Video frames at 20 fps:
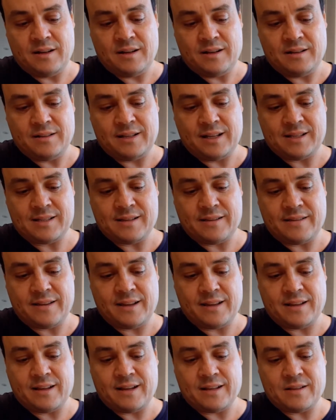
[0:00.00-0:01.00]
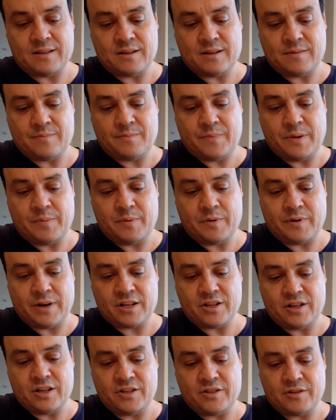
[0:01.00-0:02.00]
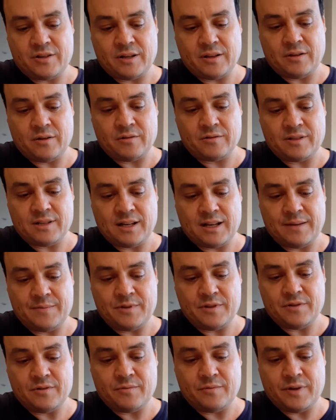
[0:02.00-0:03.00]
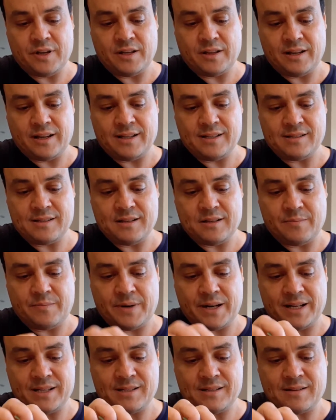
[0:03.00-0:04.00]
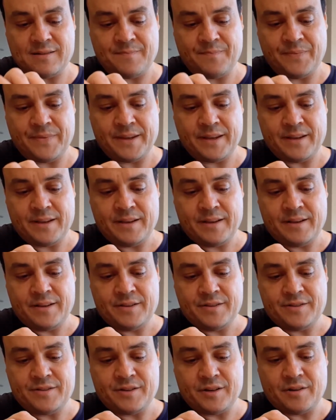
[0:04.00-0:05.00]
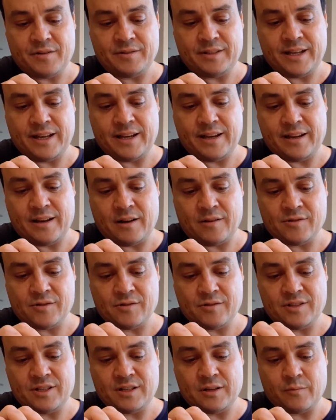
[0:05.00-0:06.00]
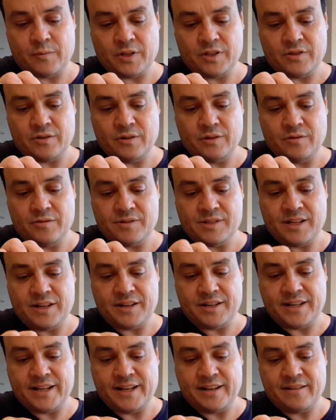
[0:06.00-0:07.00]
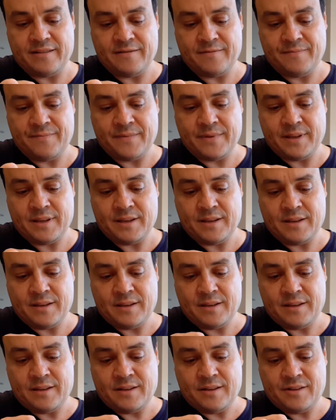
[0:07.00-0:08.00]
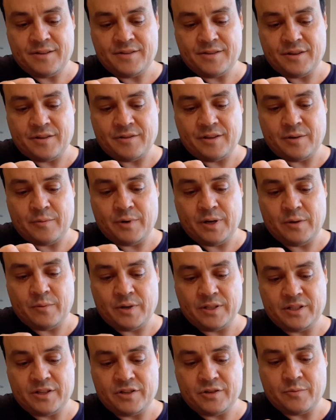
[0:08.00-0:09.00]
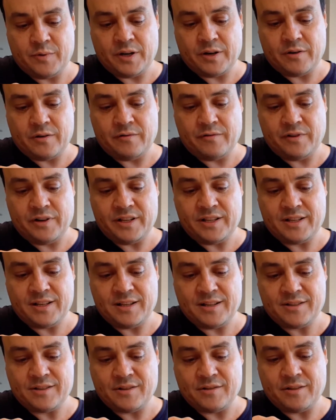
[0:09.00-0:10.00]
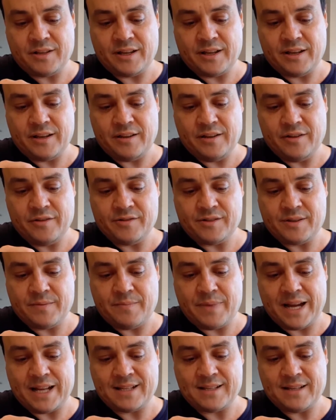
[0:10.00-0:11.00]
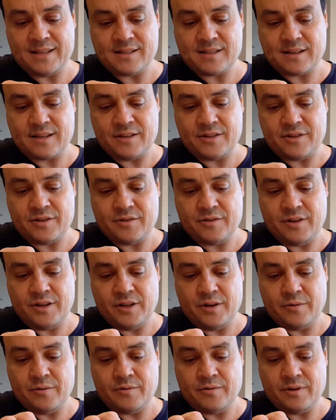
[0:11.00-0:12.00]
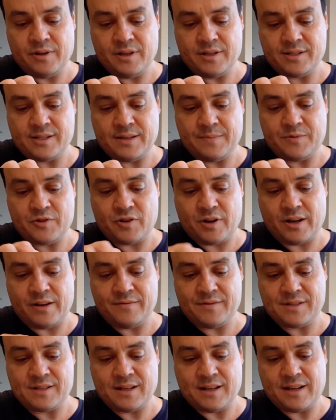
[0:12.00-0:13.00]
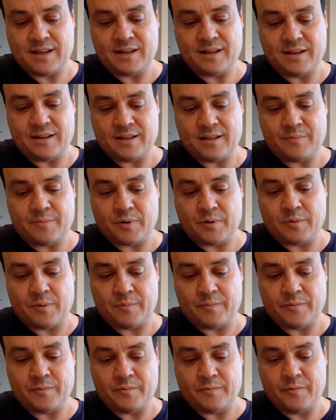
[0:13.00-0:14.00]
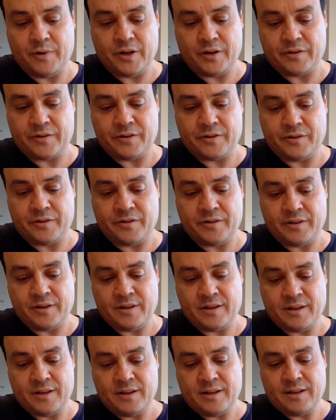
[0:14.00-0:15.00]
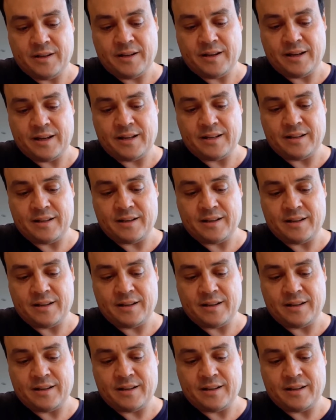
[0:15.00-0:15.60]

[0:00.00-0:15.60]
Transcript: that's a thing that people actually took a long time to realize in the past. So they also didn't want to lose their data. So they really wanted to recover it. So they used the bad disk into new zip drives, and the problem reoccurred. And